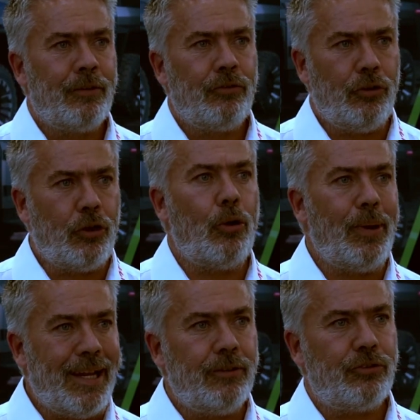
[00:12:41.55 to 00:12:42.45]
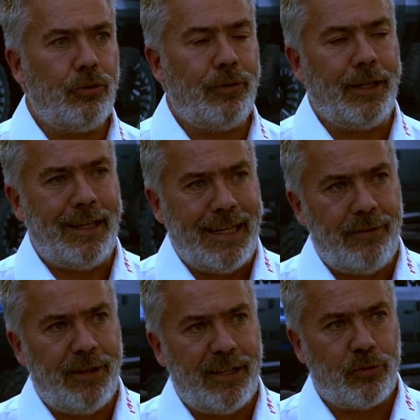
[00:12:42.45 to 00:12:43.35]
to go into the
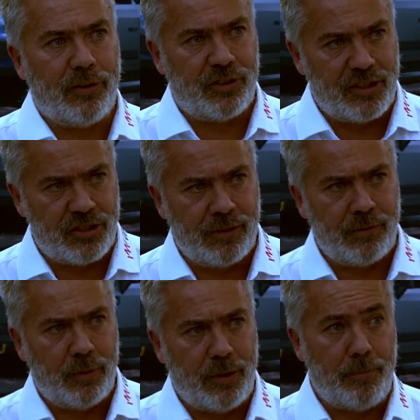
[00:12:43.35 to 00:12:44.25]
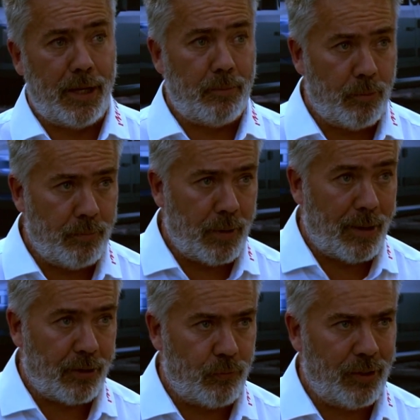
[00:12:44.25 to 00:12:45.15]
EV transition with a minimum
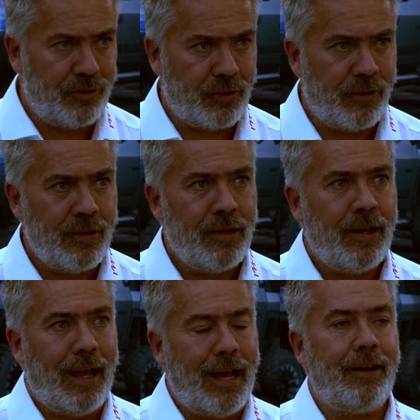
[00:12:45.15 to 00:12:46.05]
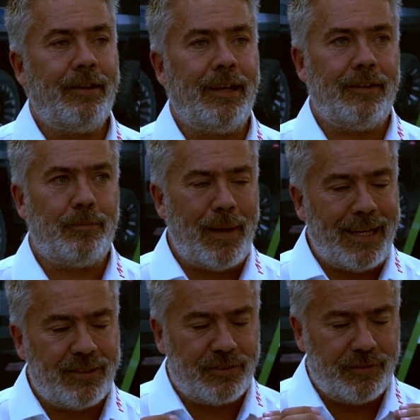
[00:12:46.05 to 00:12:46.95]
amount of risk, and it
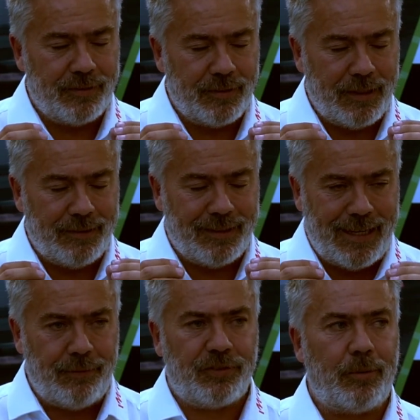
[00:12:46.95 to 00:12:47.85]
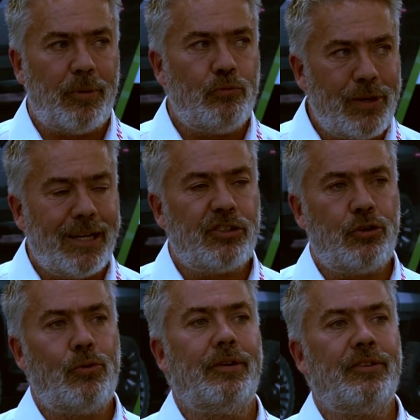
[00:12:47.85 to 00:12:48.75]
gives them a
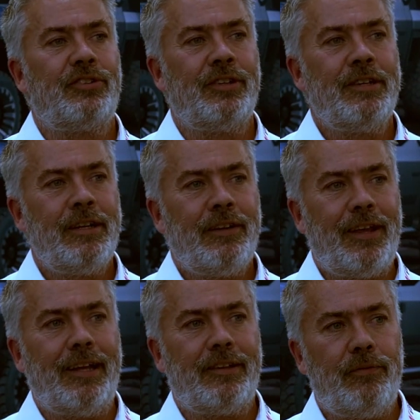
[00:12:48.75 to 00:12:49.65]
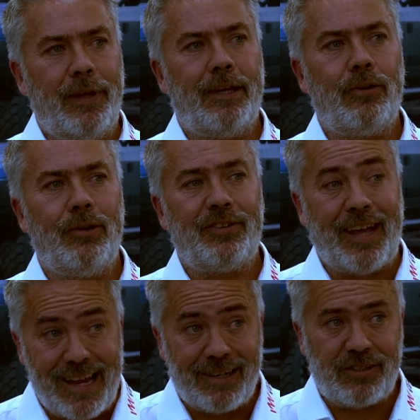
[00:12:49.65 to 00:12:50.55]
reassurance that the vehicle is
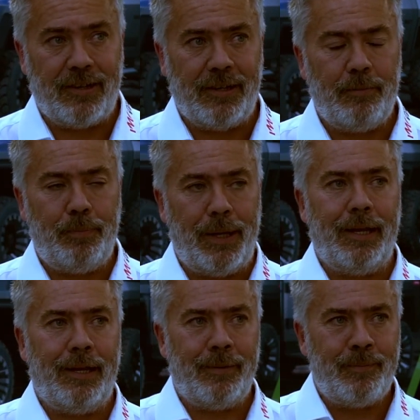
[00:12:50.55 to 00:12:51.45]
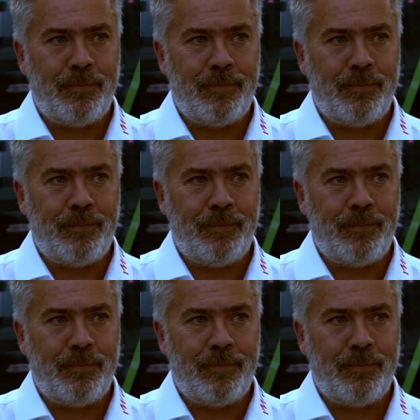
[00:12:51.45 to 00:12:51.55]
actually being